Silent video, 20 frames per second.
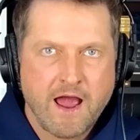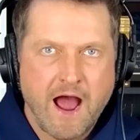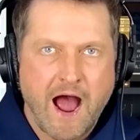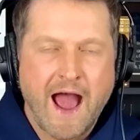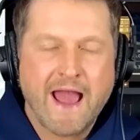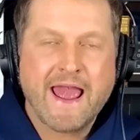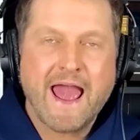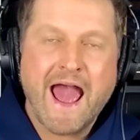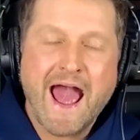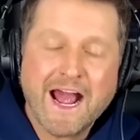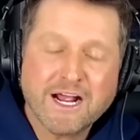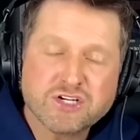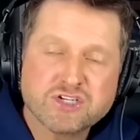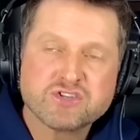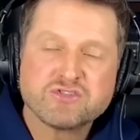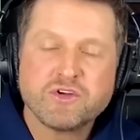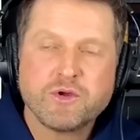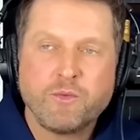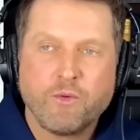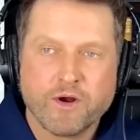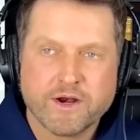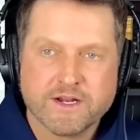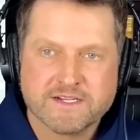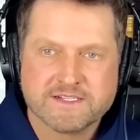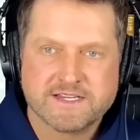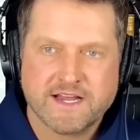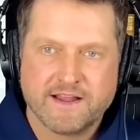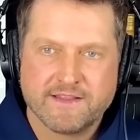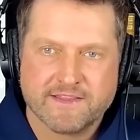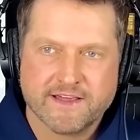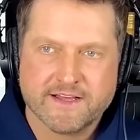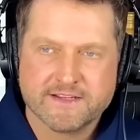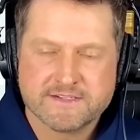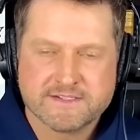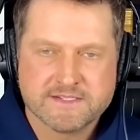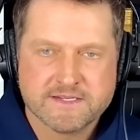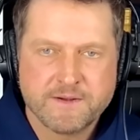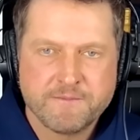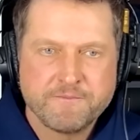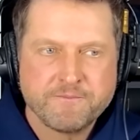I actually want to say
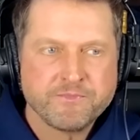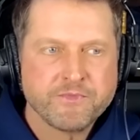this.